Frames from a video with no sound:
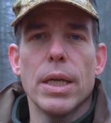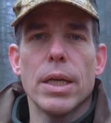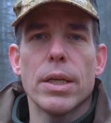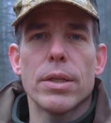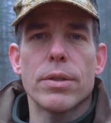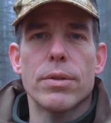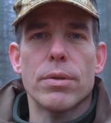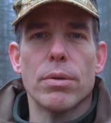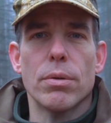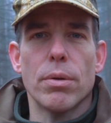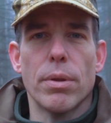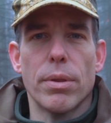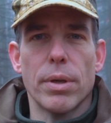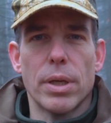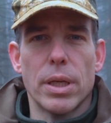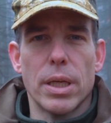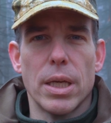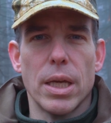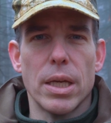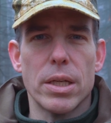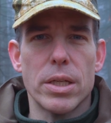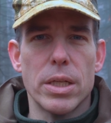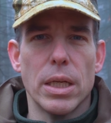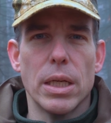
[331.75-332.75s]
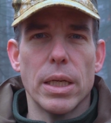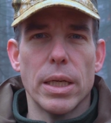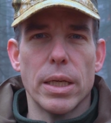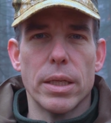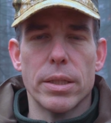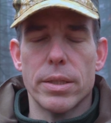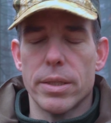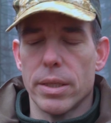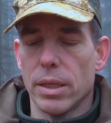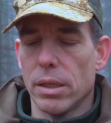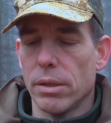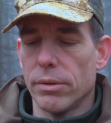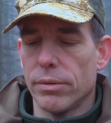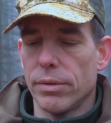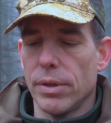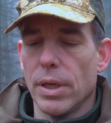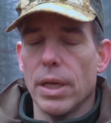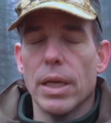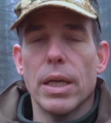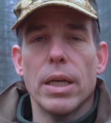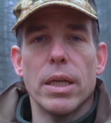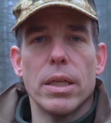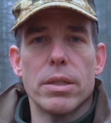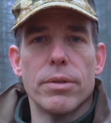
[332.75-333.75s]
So the caching layer itself
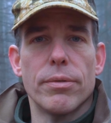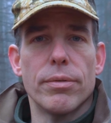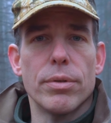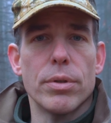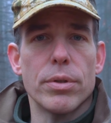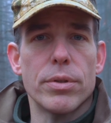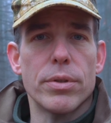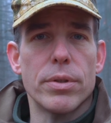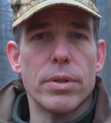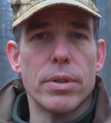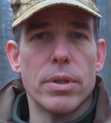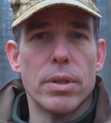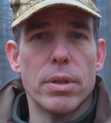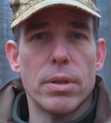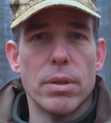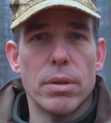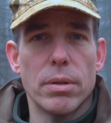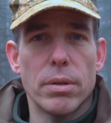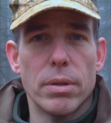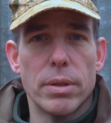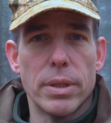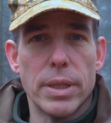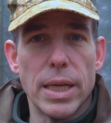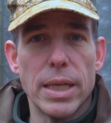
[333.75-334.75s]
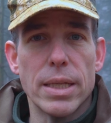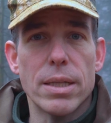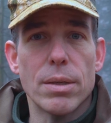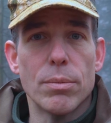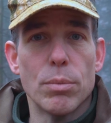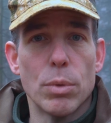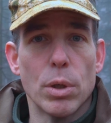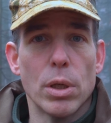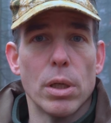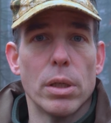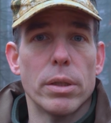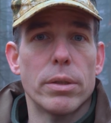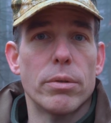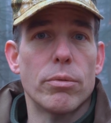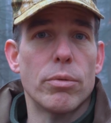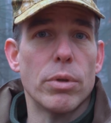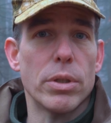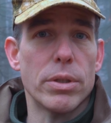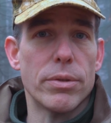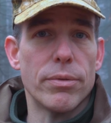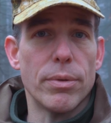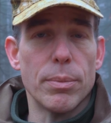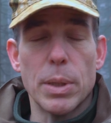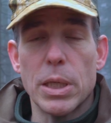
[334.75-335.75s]
is the first data model
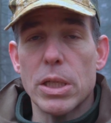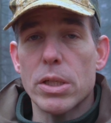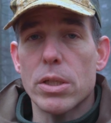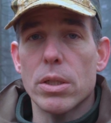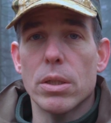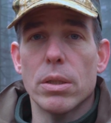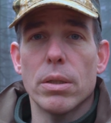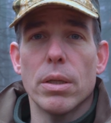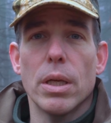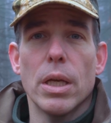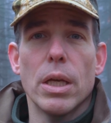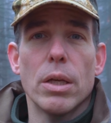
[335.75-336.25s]
transformation.